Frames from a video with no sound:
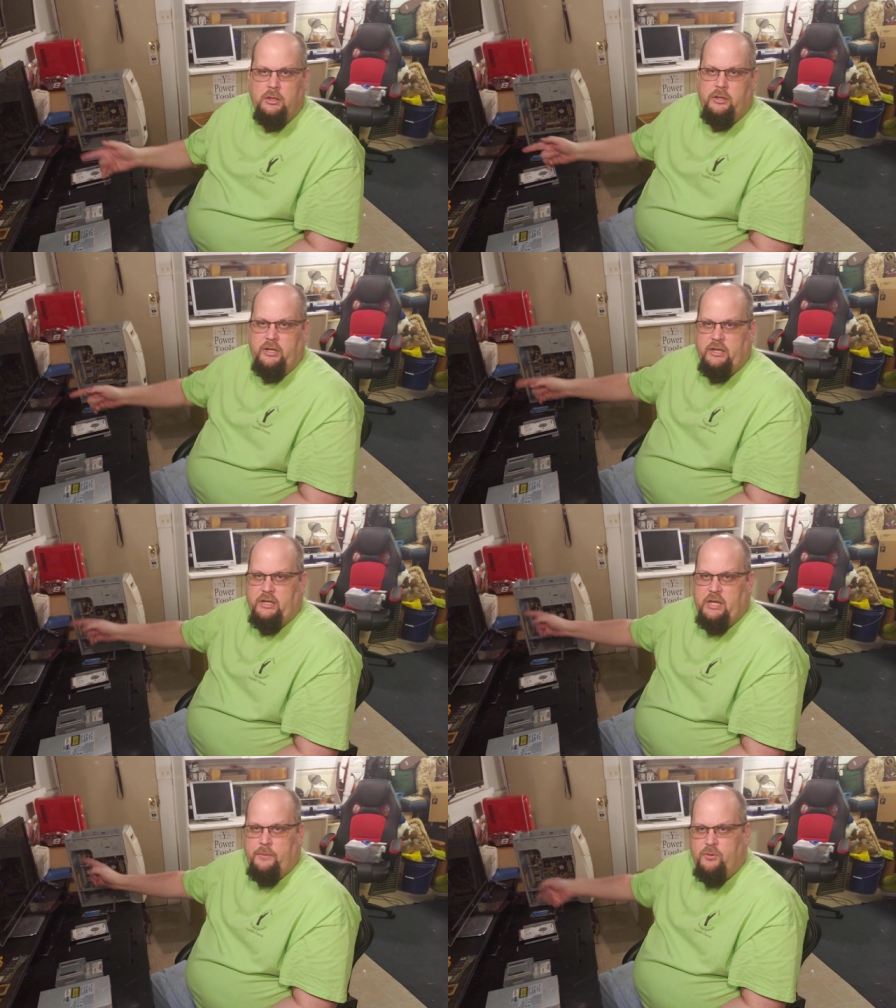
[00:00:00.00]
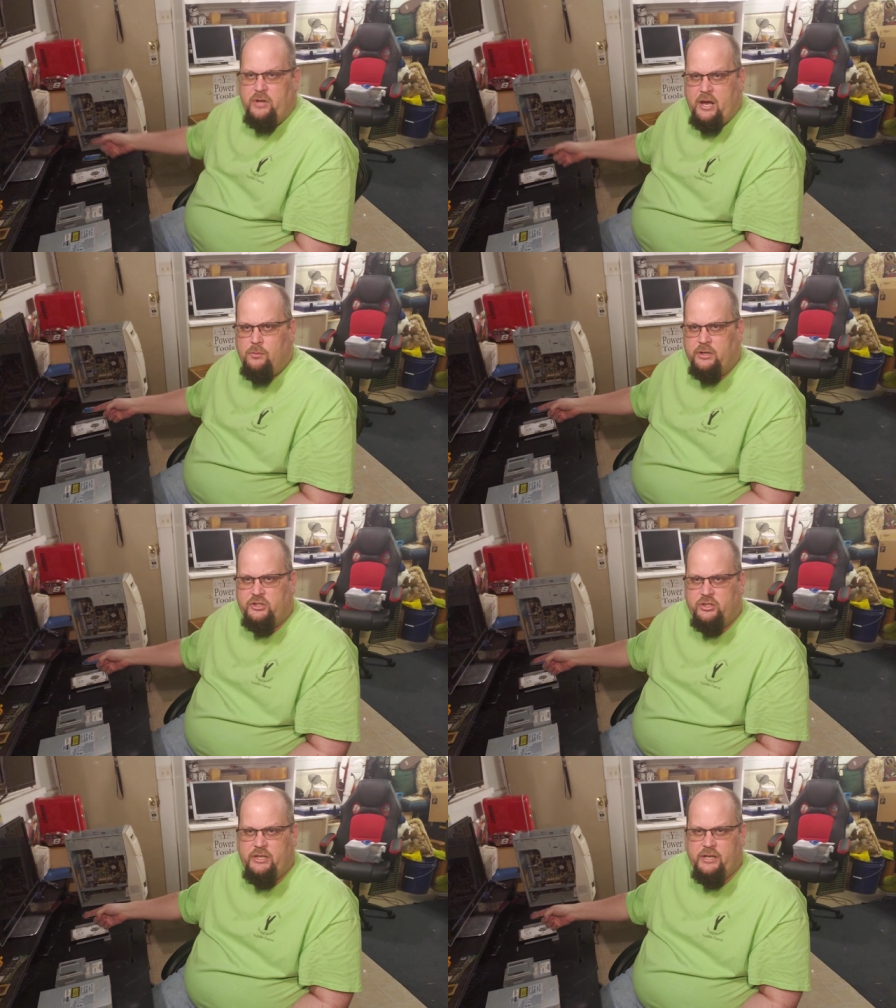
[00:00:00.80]
You need to keep your network
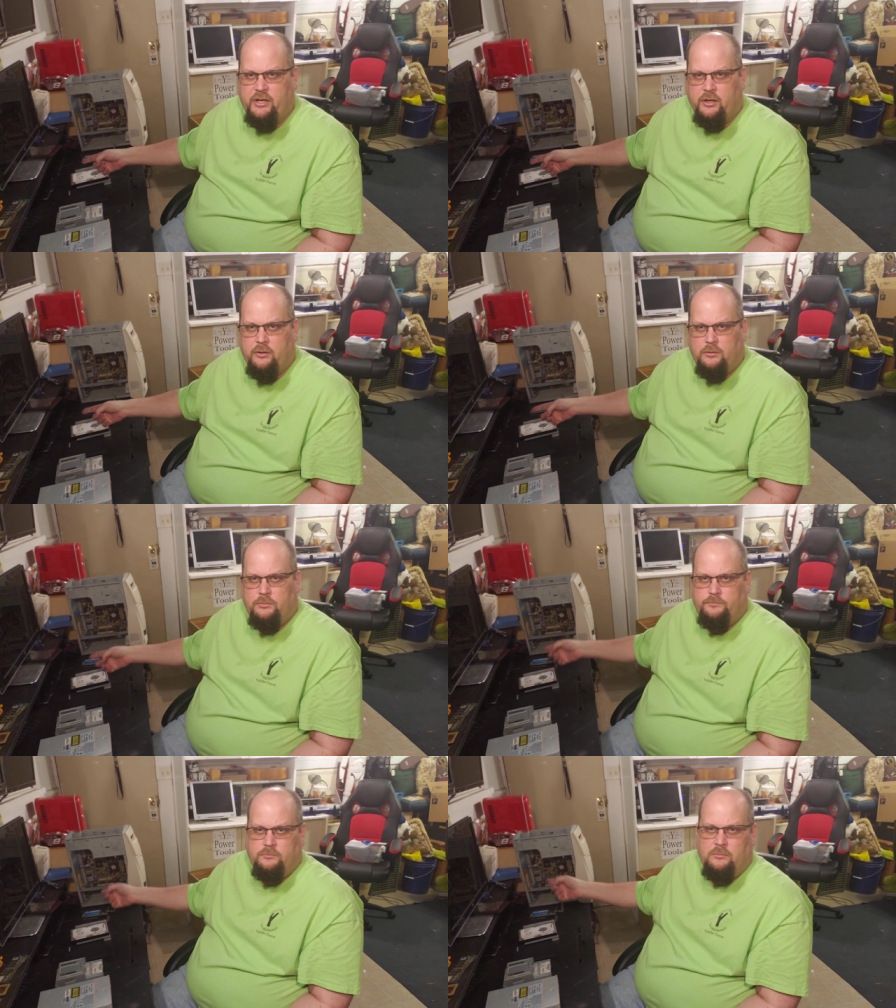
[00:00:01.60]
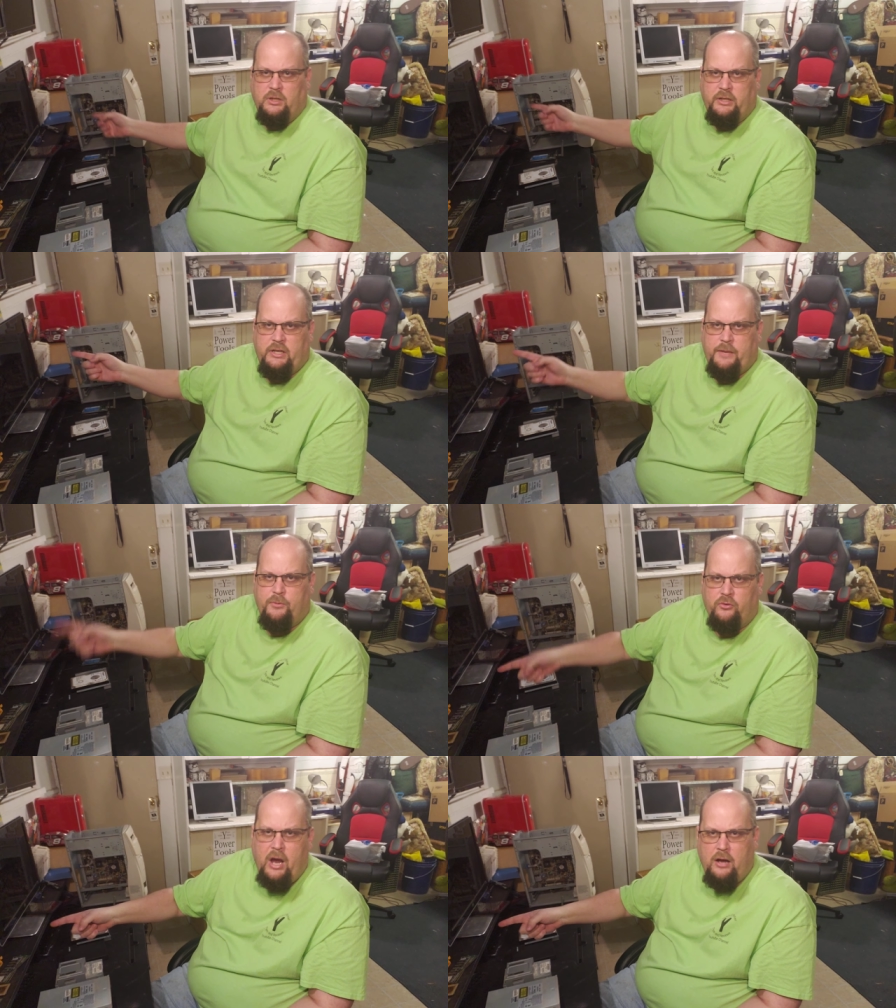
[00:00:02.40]
secure. You need to keep
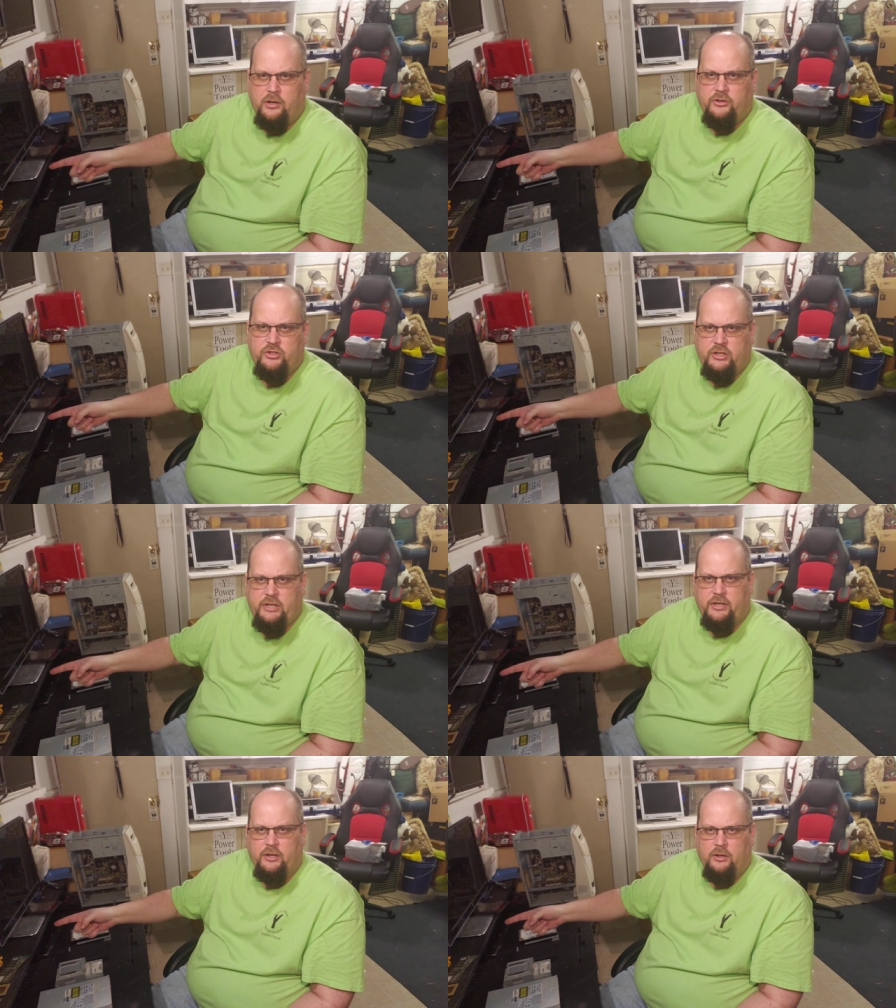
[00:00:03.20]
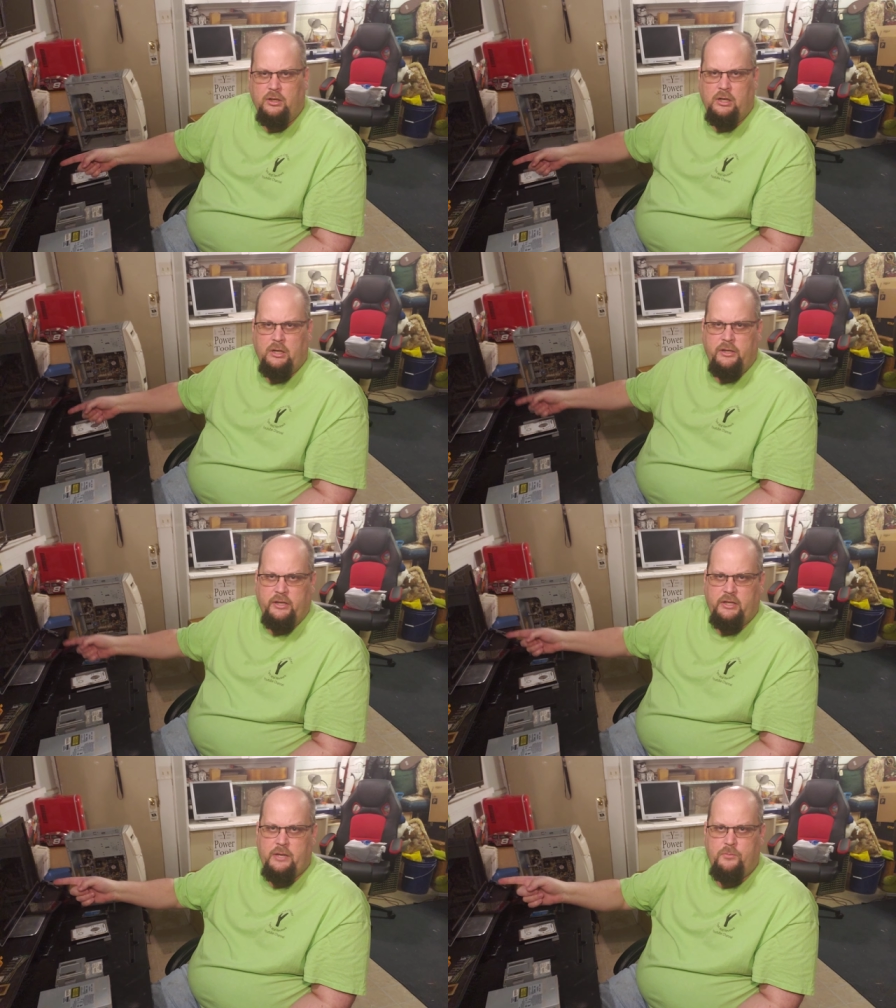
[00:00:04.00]
your router secure.
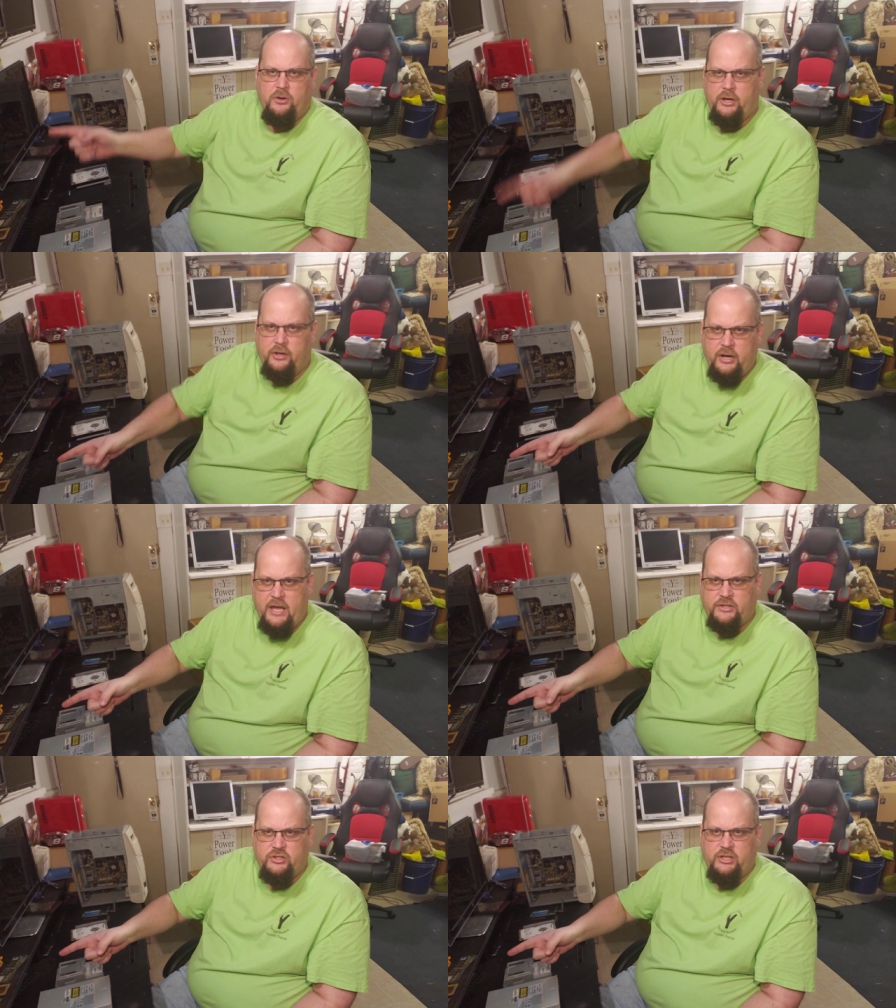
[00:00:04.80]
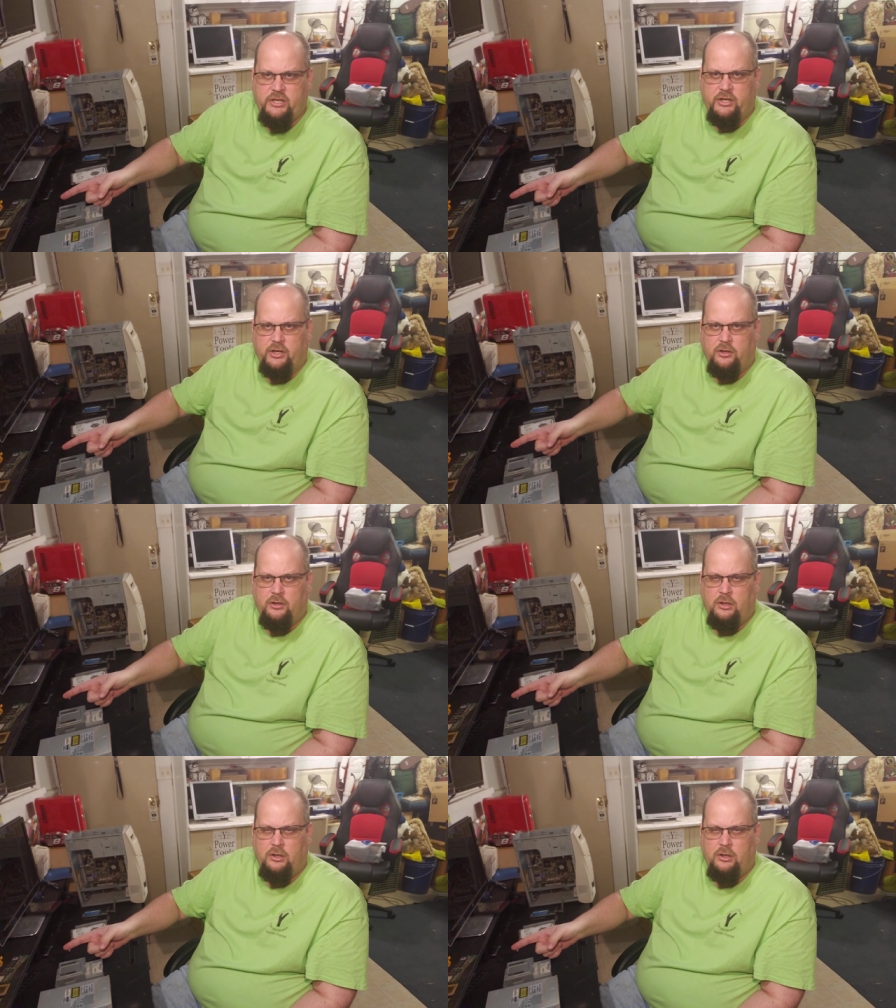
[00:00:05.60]
You need to keep your internet secure.